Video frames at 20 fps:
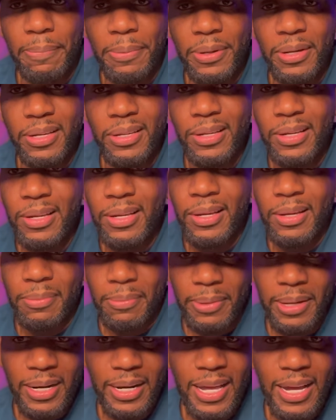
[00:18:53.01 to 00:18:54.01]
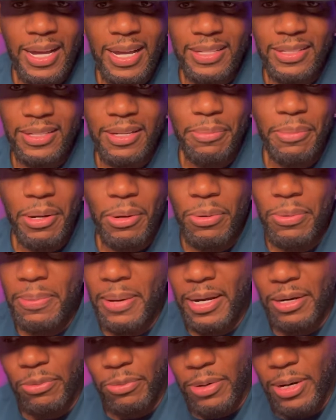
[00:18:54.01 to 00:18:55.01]
But man, like I said, man, we
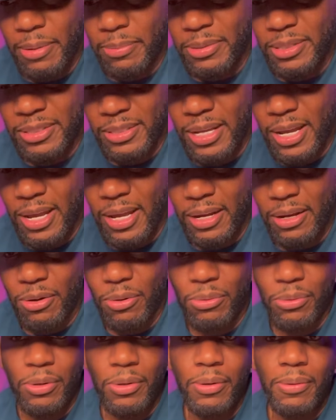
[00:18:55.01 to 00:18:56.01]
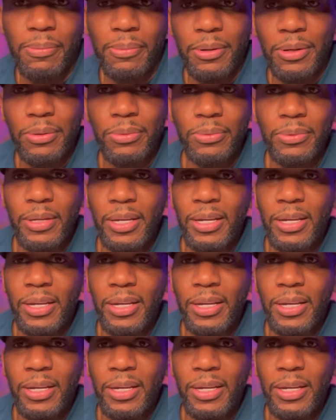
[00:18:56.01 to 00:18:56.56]
about to ramp this thing on up, bro,